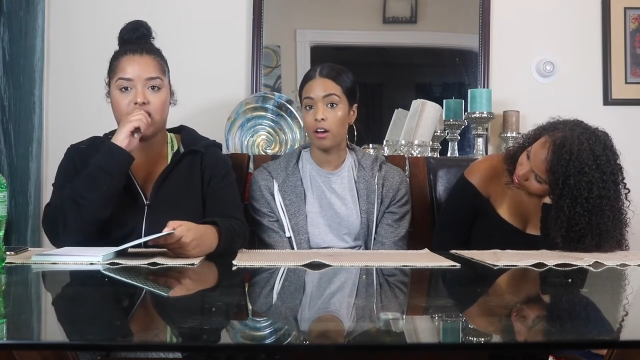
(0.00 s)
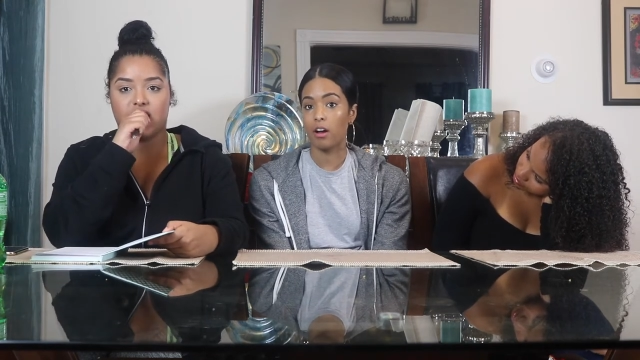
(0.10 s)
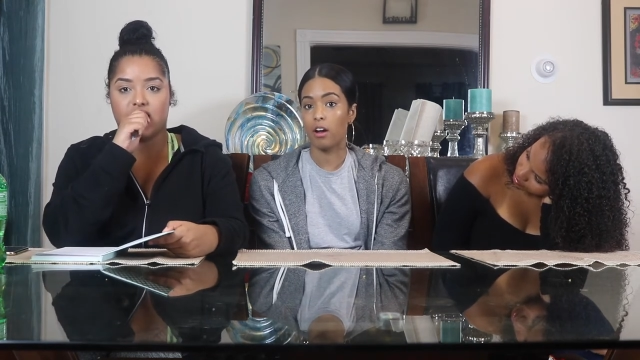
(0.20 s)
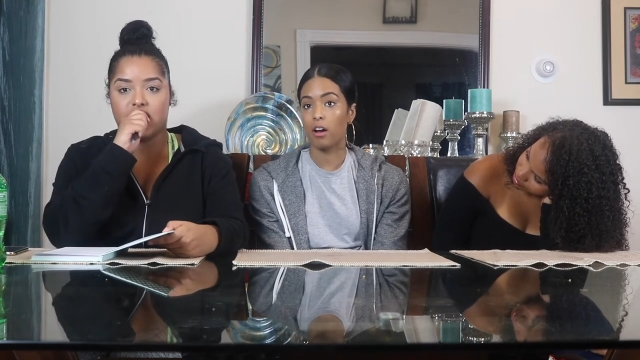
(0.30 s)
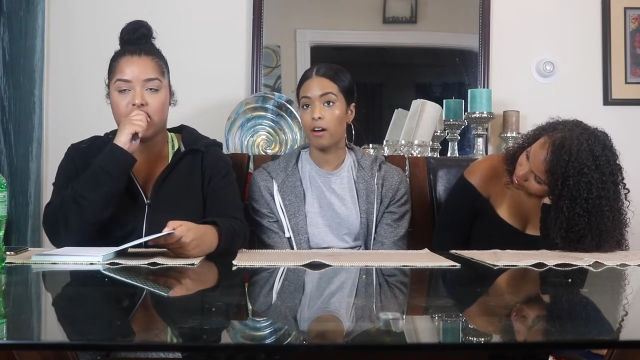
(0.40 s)

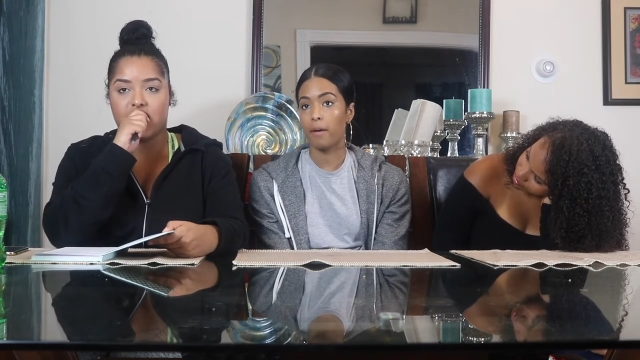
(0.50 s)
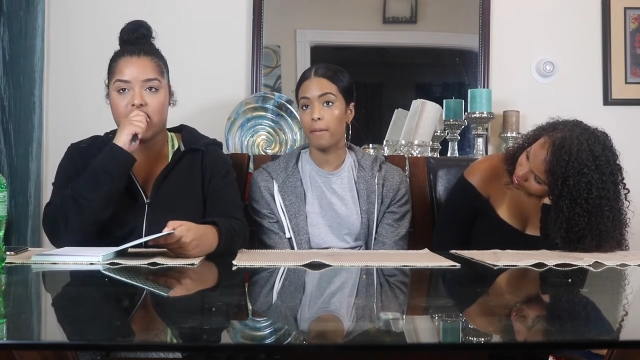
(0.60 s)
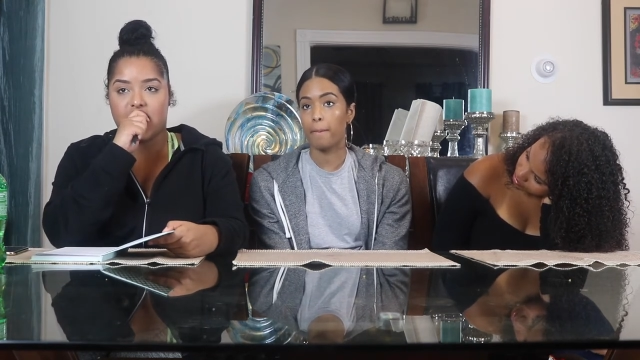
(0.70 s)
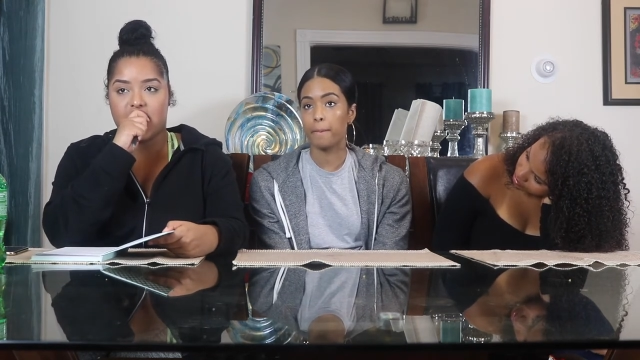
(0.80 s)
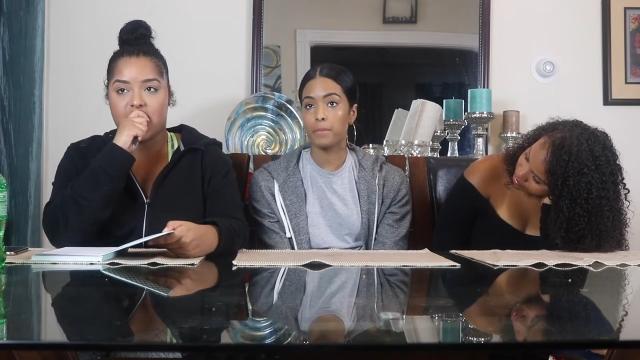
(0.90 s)

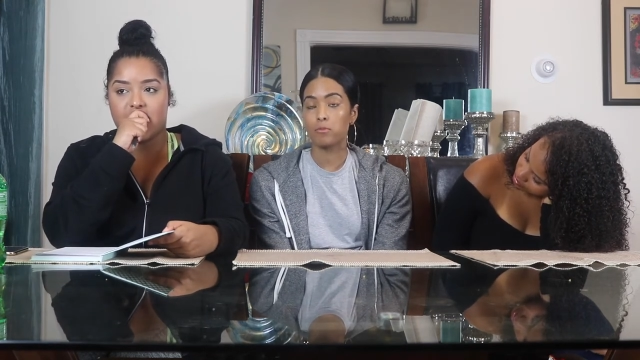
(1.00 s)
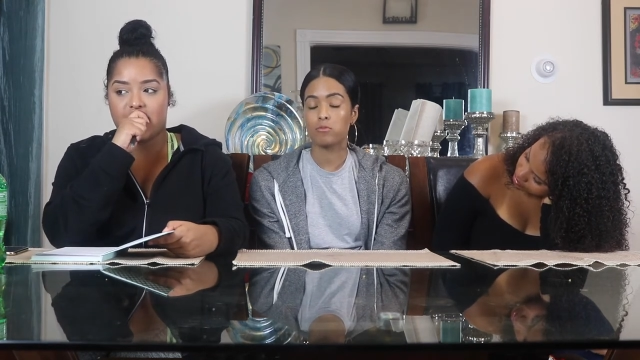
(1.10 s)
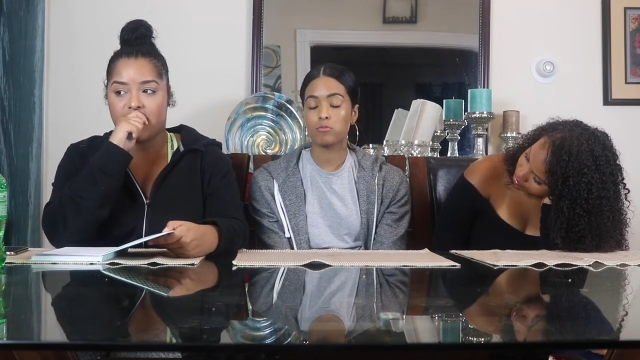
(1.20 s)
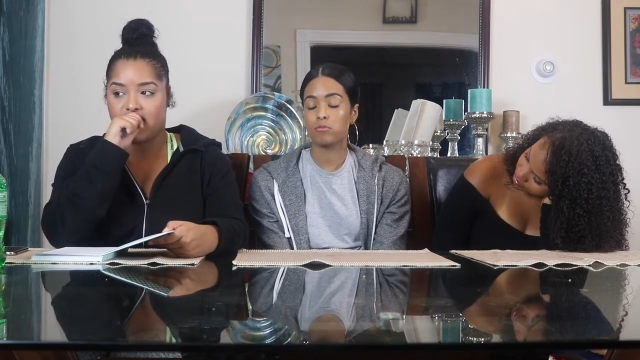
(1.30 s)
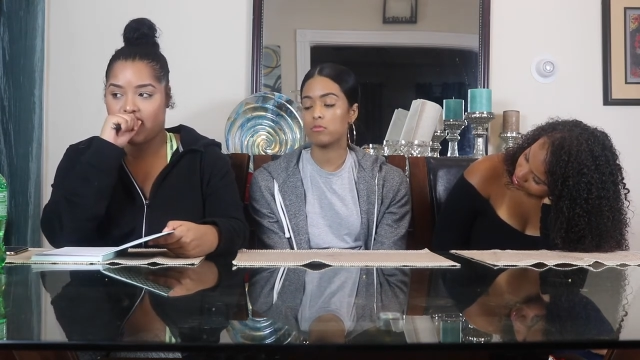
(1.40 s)
Speaker 1: Um,
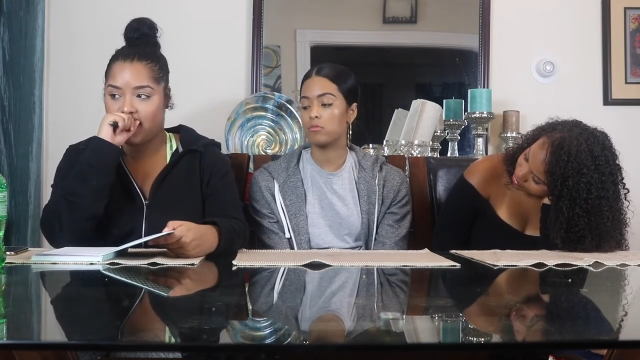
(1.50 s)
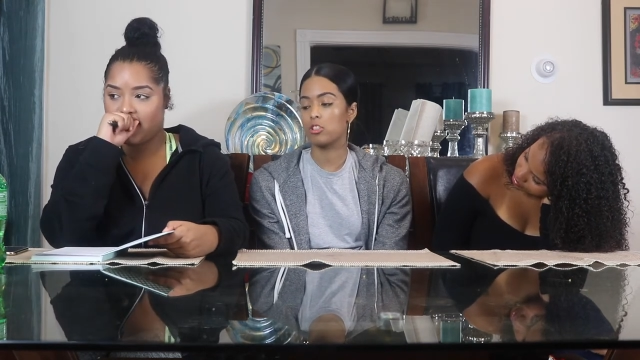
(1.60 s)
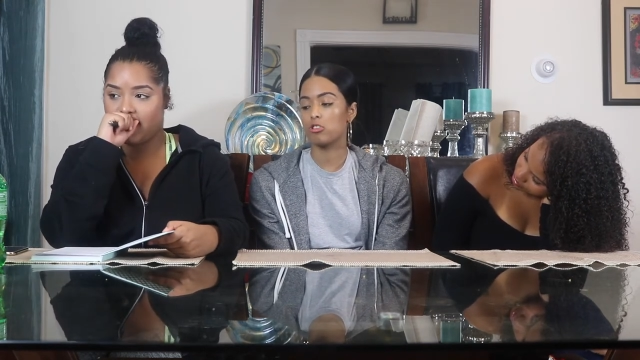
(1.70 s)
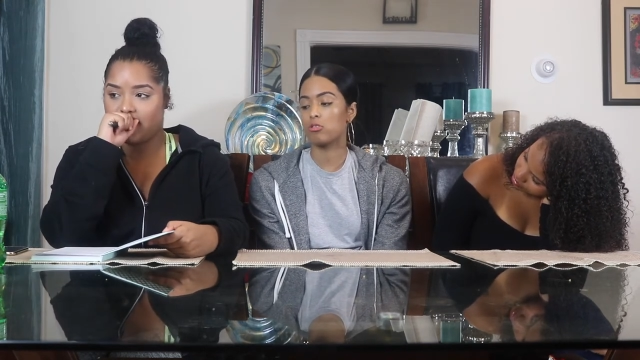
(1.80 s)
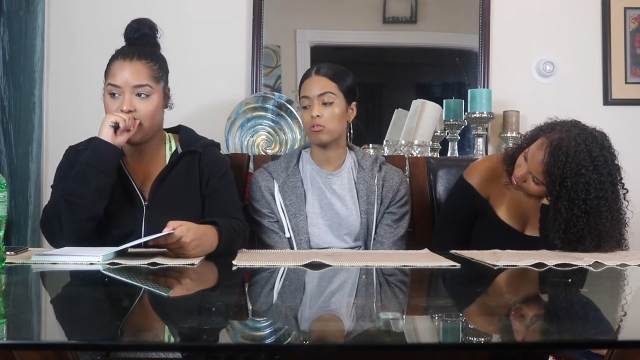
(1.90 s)

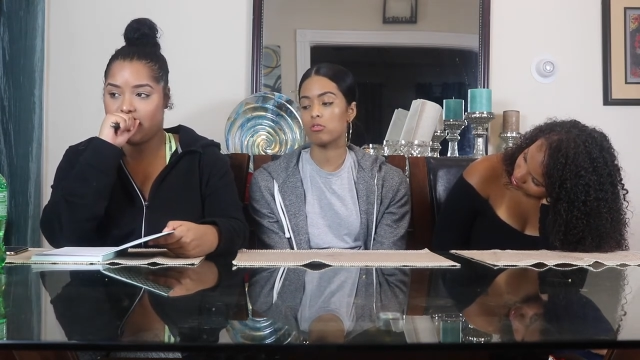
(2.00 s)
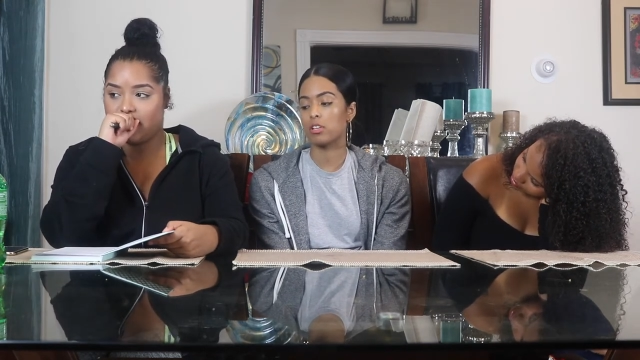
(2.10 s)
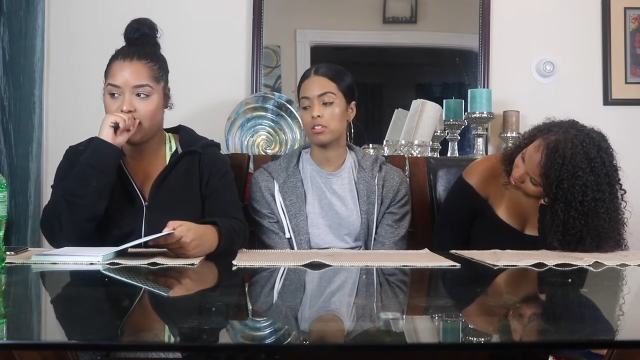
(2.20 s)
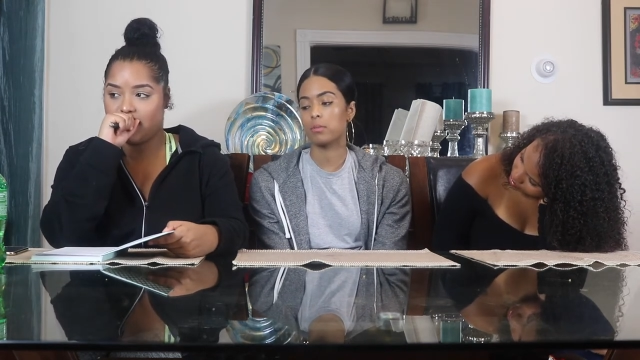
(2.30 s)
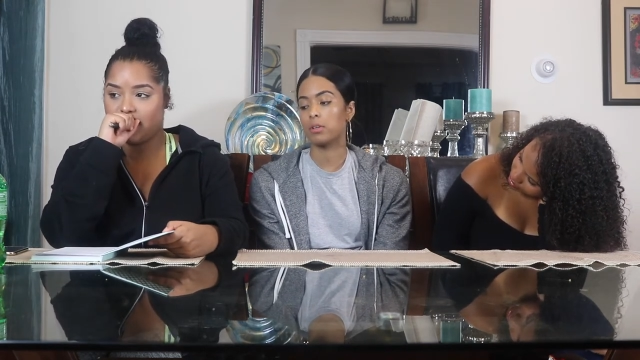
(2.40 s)
just don't
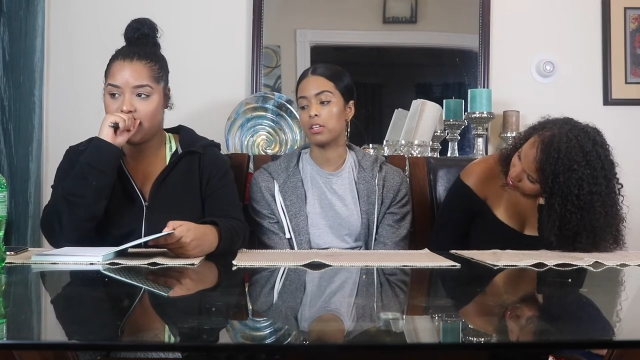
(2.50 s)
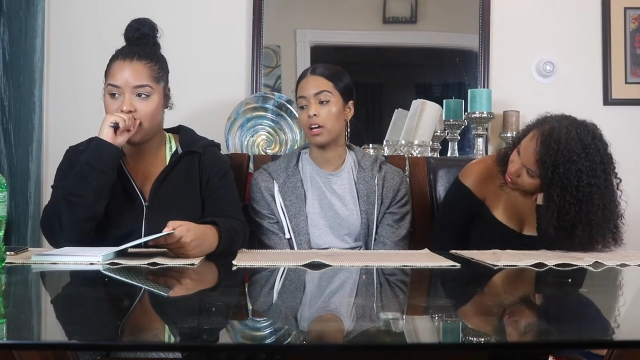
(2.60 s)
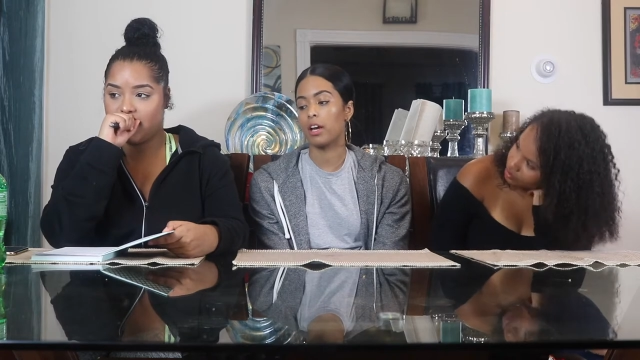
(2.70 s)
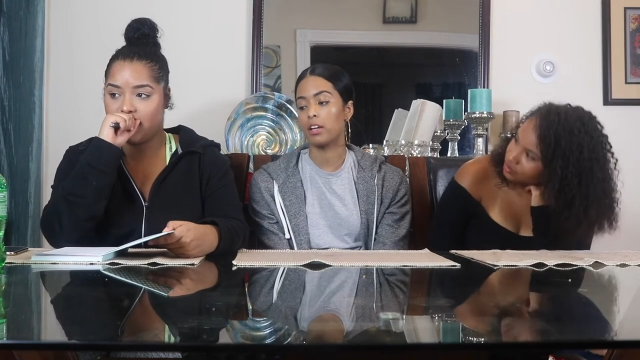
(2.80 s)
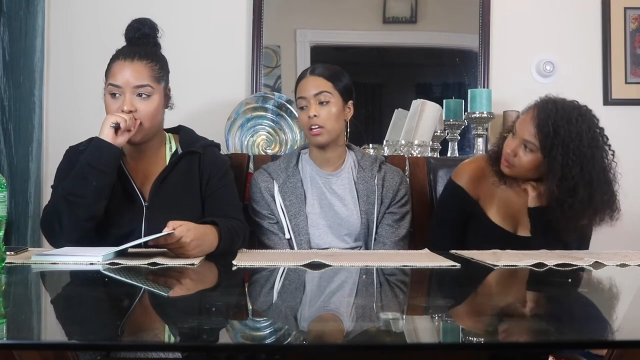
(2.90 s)
say somebody died,